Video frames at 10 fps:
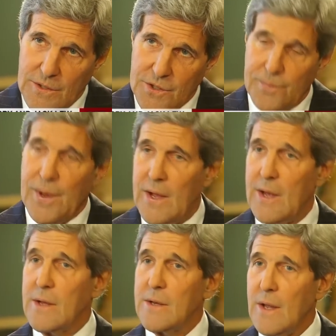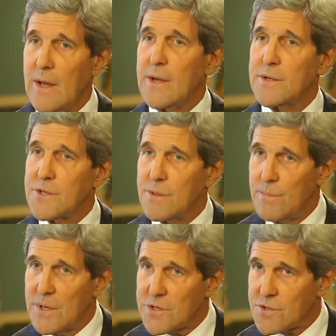Japan has
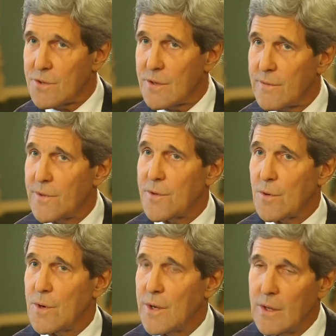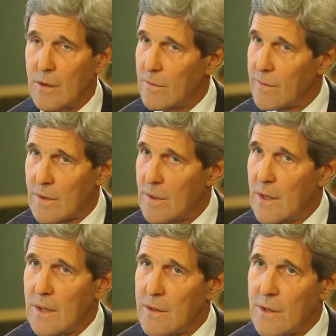administrative authority over
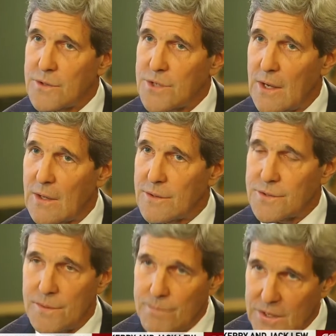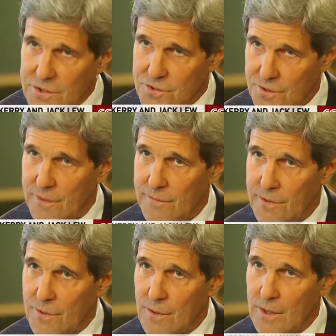those islands, administrative
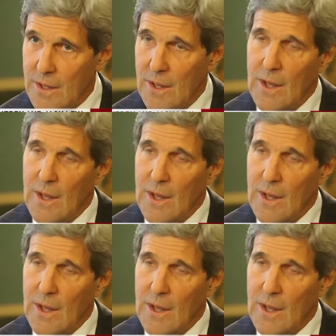authority.